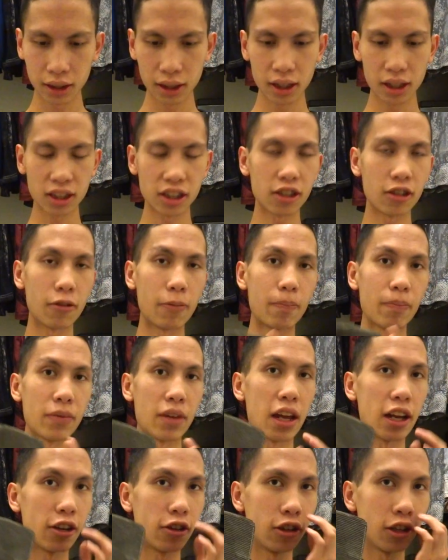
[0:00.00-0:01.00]
So
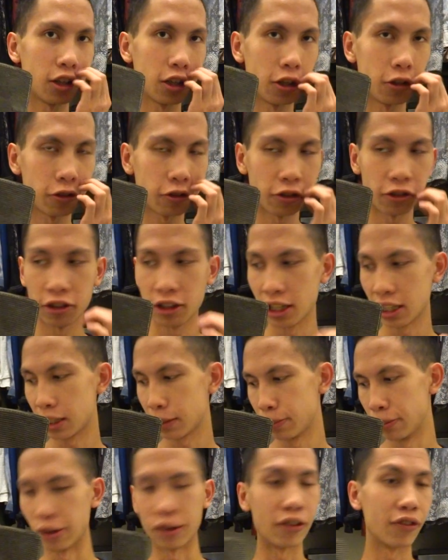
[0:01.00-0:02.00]
I'm going to go through this
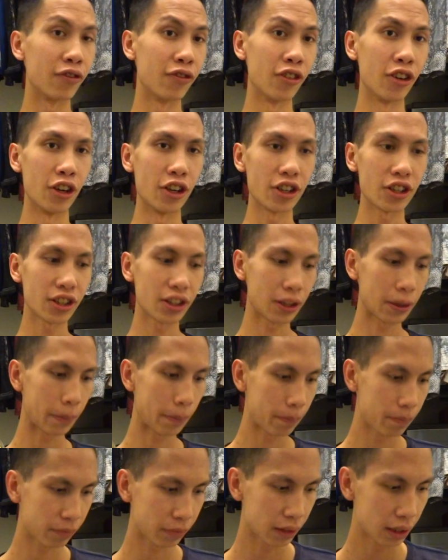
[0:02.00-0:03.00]
book first.
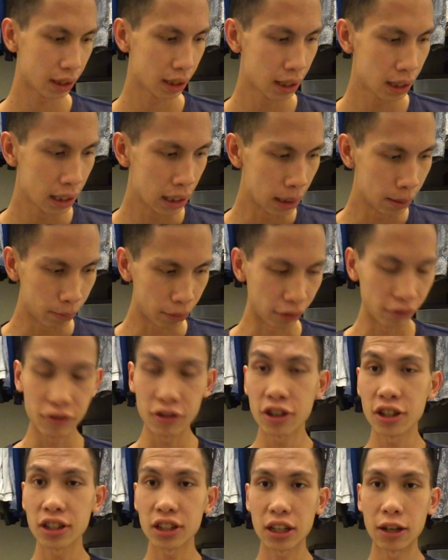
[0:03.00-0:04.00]
But
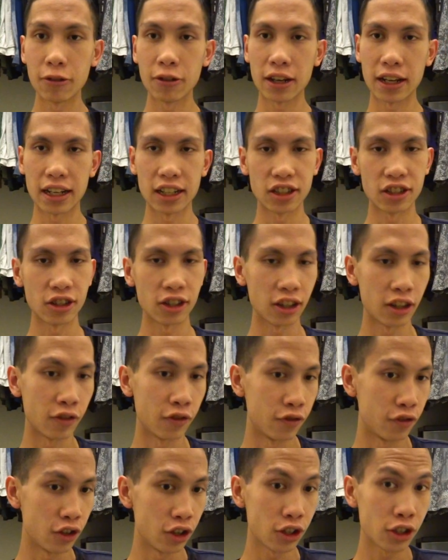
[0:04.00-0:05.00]
first, I will answer the
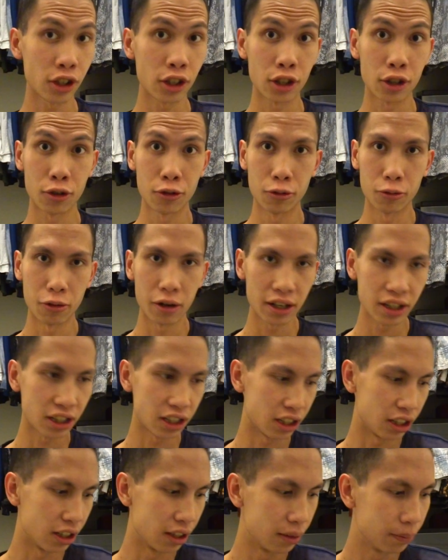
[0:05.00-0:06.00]
first
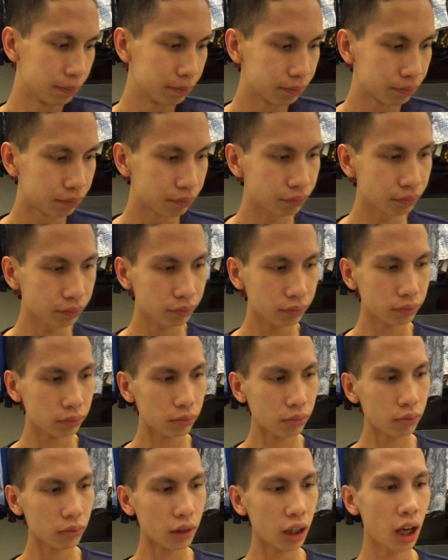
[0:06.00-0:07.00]
question.
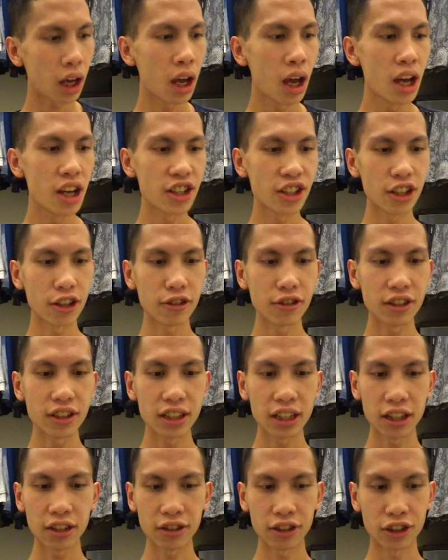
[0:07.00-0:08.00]
Show and
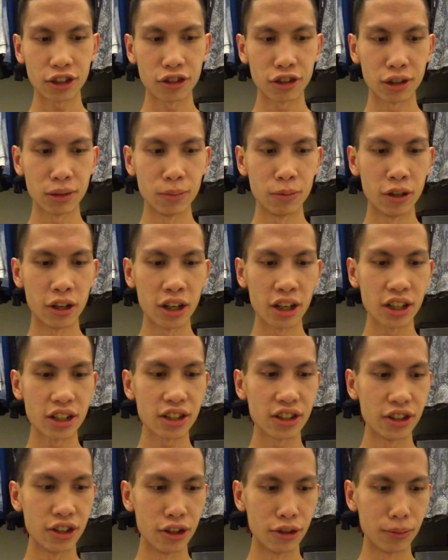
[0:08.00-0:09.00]
tell your grimoires
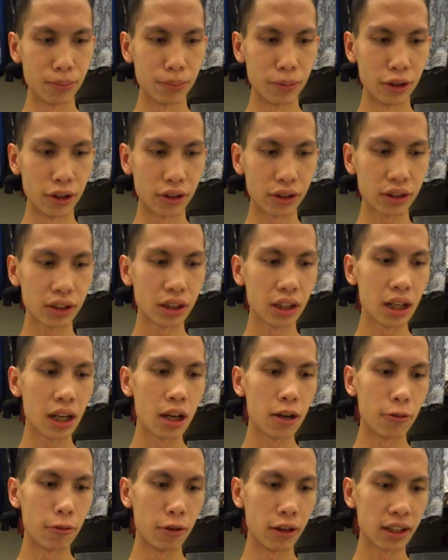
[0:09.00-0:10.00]
notebooks.
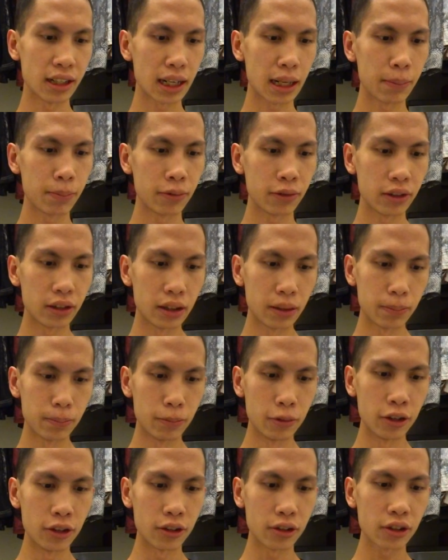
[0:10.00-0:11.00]
What type of
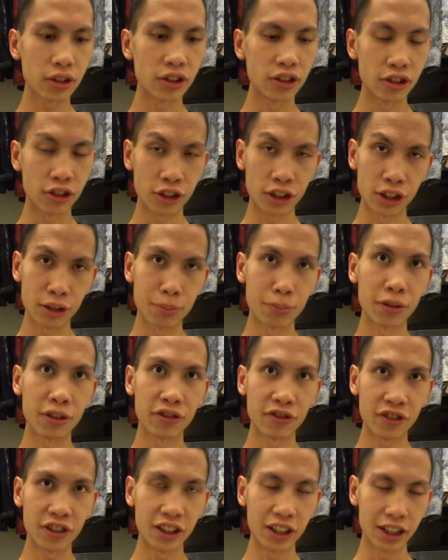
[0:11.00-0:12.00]
book do you
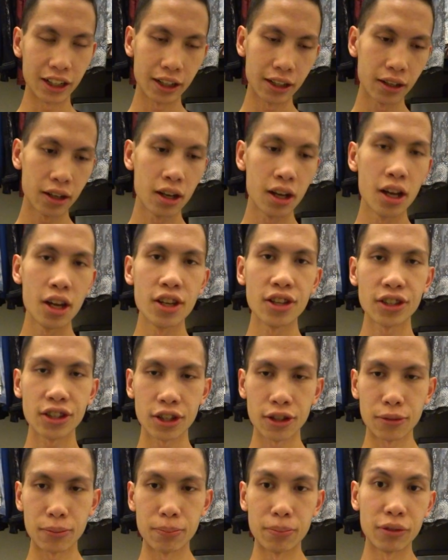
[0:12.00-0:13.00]
prefer?
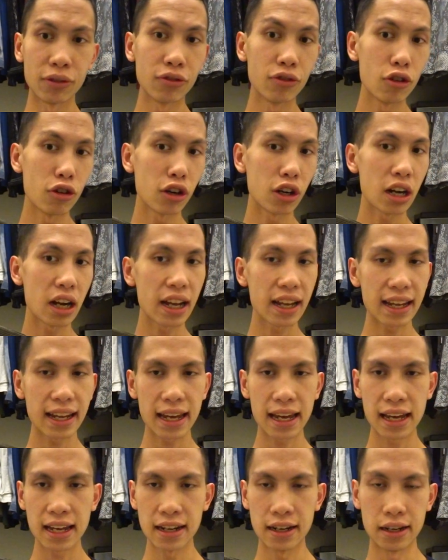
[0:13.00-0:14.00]
So, before I
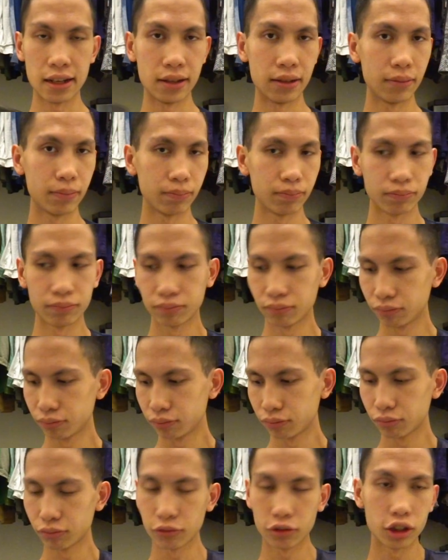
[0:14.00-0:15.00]
had
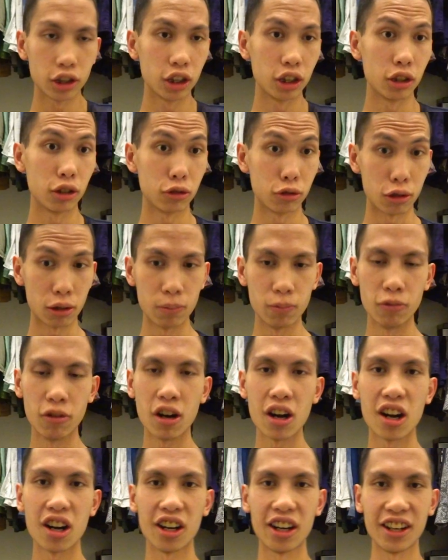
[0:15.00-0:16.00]

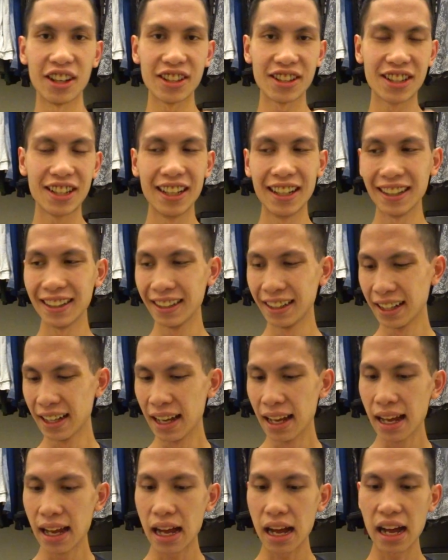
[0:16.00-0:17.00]
grimoires,
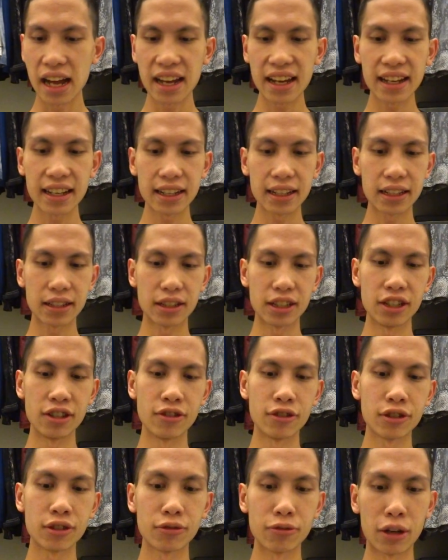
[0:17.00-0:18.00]
I
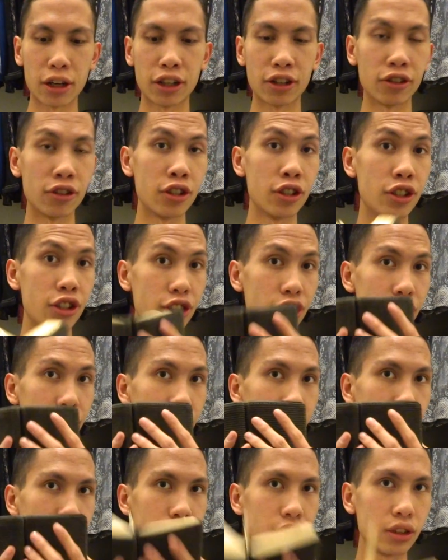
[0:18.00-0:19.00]
used regular
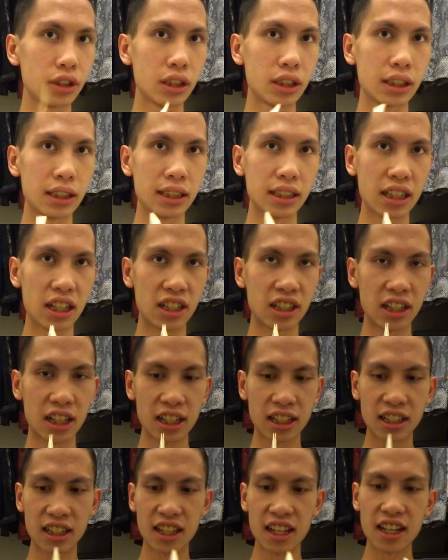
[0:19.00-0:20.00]
journals such
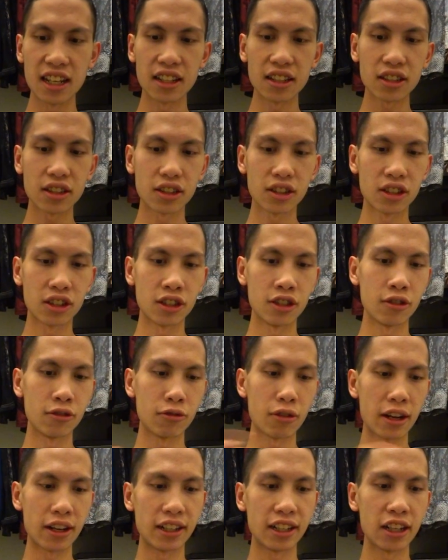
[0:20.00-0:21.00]
as this to
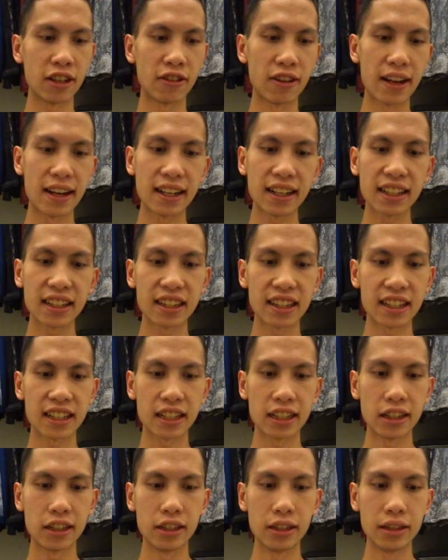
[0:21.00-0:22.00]
write down
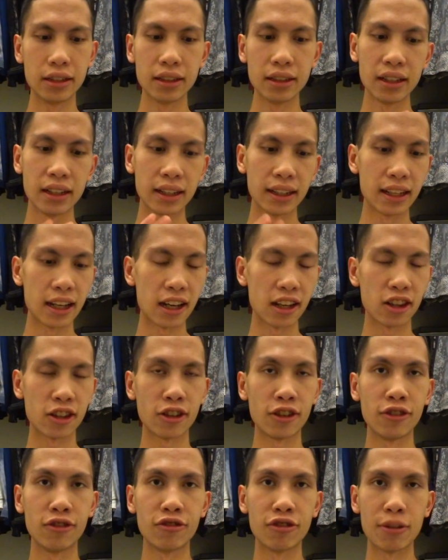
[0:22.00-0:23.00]
anything that I
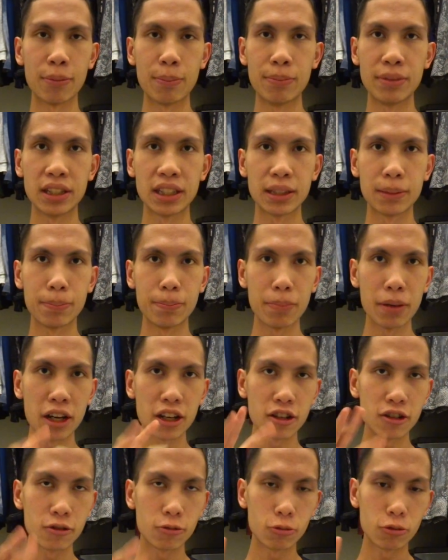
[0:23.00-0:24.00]
learned, from
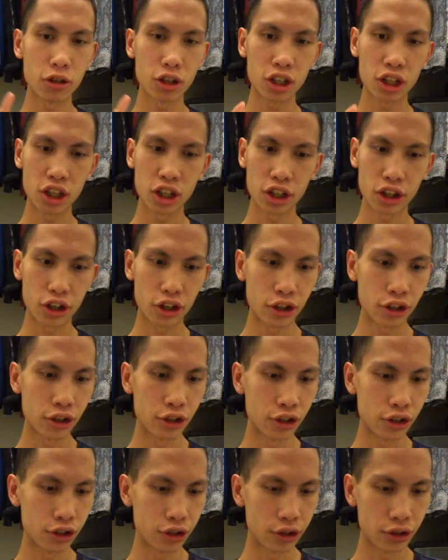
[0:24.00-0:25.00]
spell work
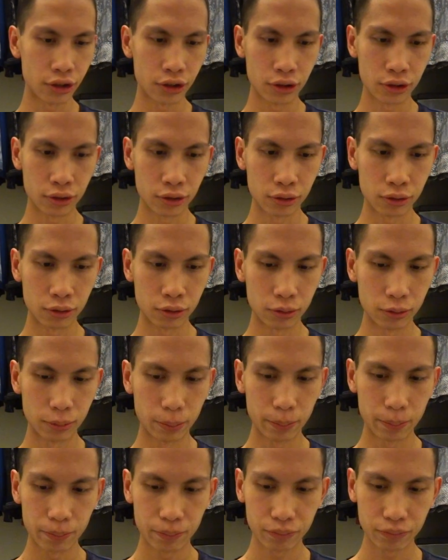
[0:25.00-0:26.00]
to
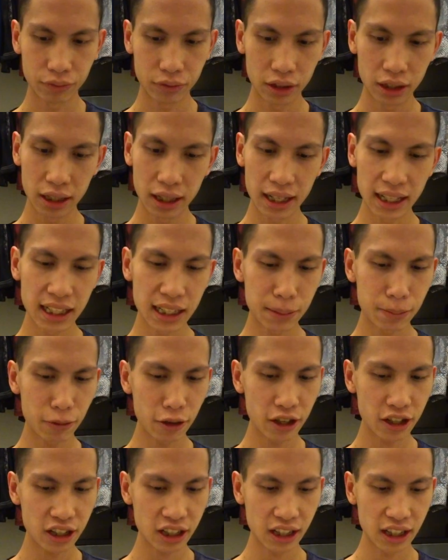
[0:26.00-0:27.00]

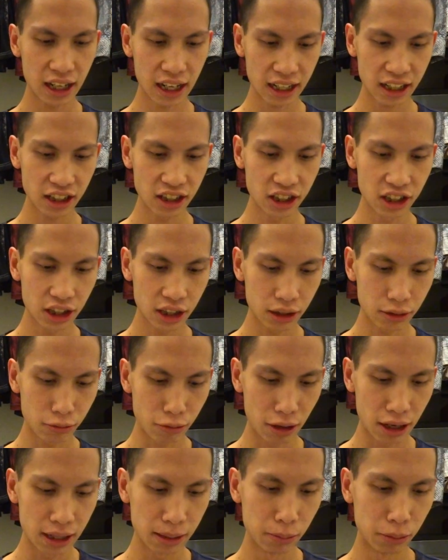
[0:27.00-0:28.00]
inspiration that I can just
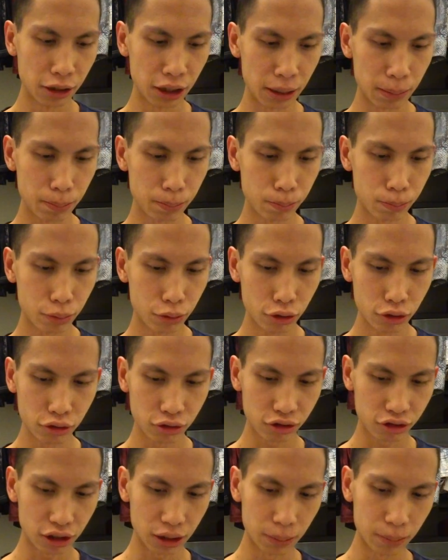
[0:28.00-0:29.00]
randomly pull
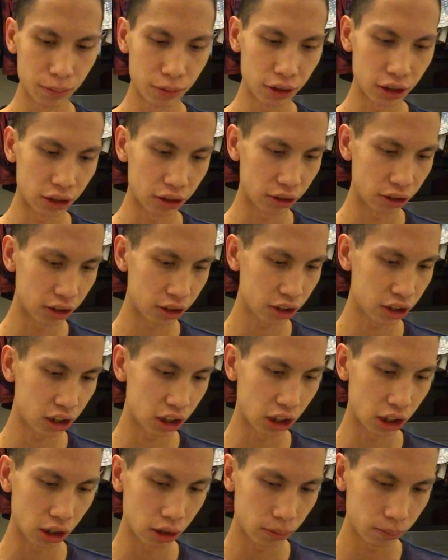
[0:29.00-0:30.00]
from. So let's
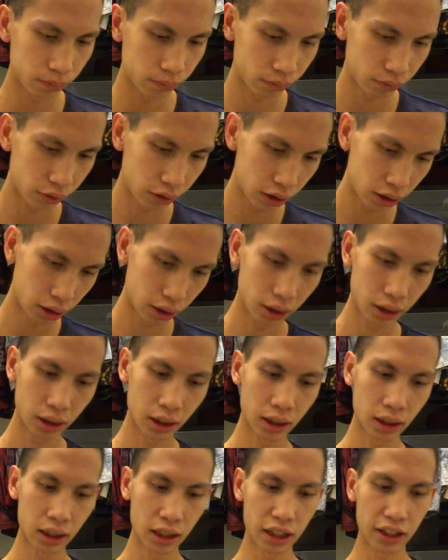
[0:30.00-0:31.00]
see
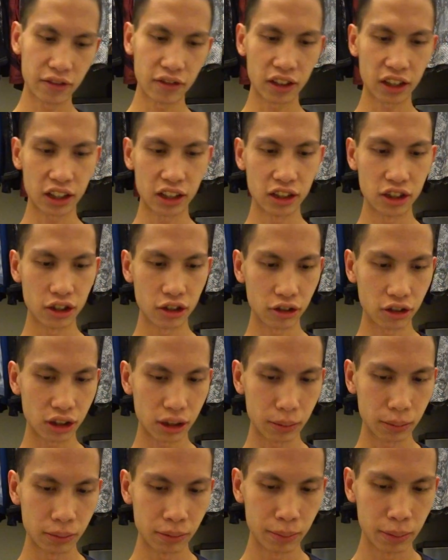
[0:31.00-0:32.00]
if I can show you
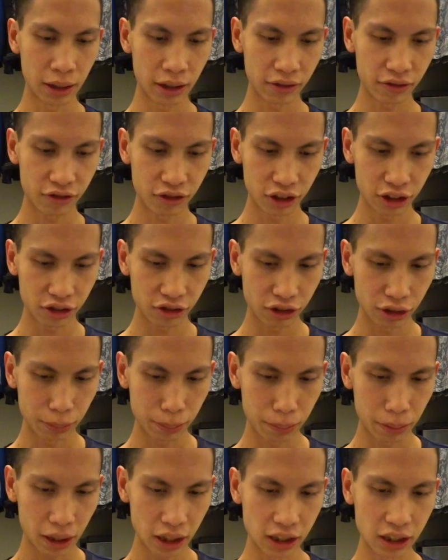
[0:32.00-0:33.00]
some of my first few
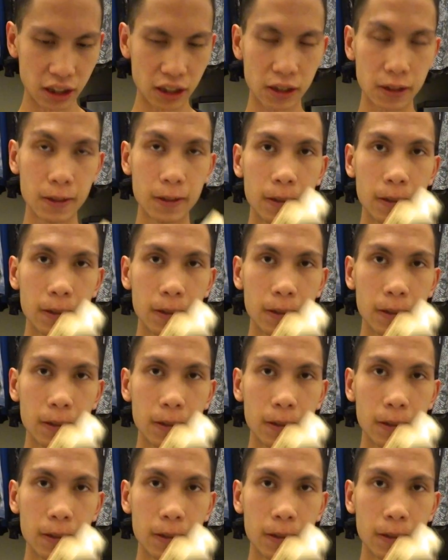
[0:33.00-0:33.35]
pages.